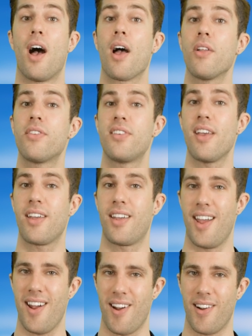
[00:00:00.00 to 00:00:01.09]
I'll take
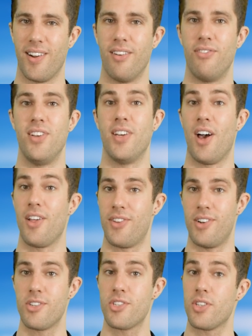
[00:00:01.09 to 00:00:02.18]
care of the
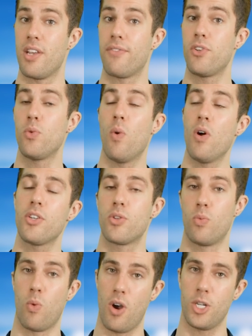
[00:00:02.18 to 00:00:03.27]
others if you want
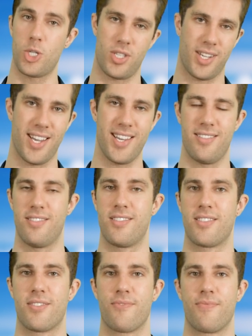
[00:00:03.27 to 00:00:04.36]
to watch the kids.